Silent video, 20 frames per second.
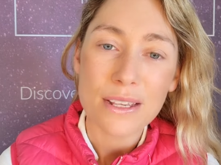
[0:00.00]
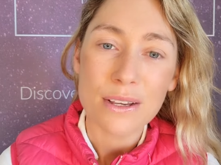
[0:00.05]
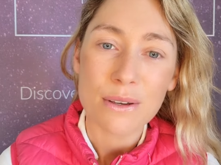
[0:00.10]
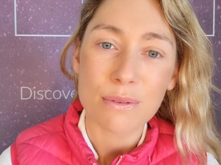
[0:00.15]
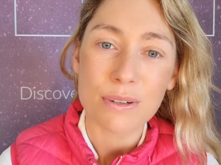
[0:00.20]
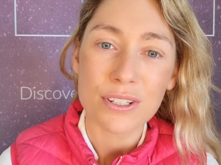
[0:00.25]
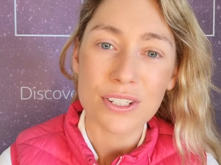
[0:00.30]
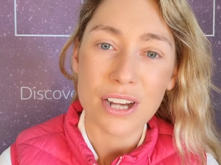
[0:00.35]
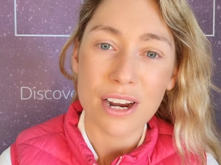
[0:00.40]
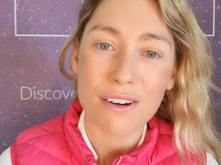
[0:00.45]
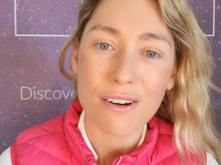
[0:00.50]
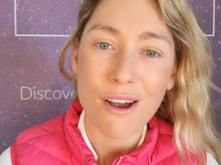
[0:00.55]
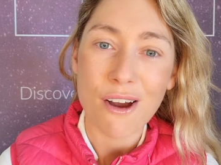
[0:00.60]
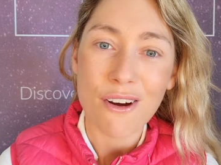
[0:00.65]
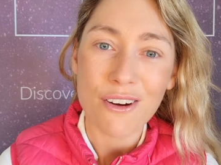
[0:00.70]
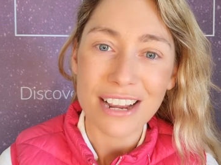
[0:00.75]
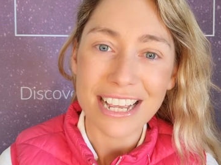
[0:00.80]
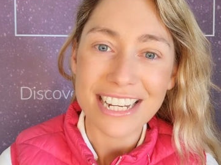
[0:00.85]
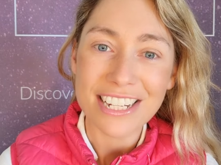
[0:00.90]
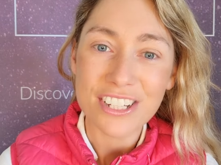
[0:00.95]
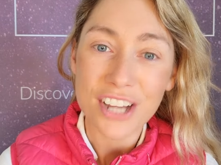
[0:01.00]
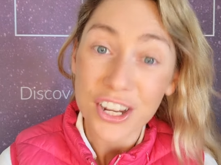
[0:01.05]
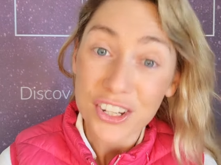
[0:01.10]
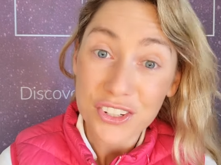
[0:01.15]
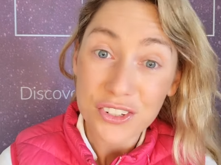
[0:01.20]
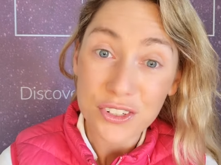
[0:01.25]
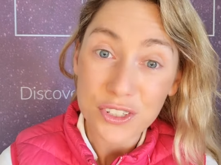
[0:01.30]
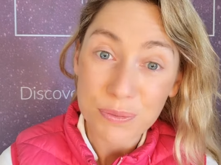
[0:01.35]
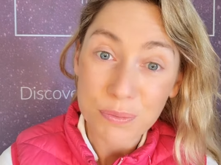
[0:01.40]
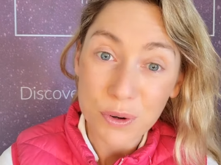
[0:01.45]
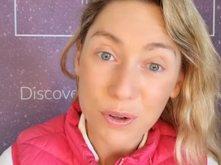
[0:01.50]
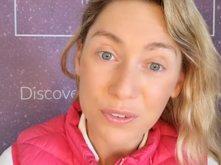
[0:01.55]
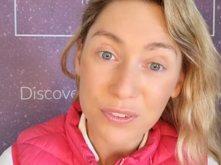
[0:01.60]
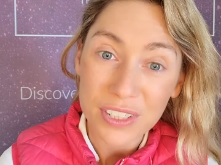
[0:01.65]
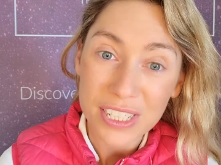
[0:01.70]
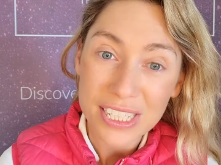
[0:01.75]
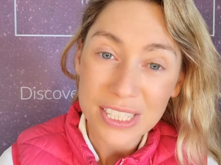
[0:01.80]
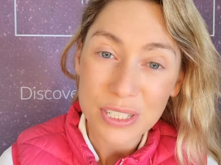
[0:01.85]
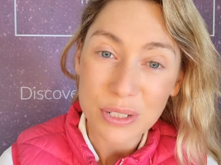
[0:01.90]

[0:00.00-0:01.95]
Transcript: which are our endogenous morphine.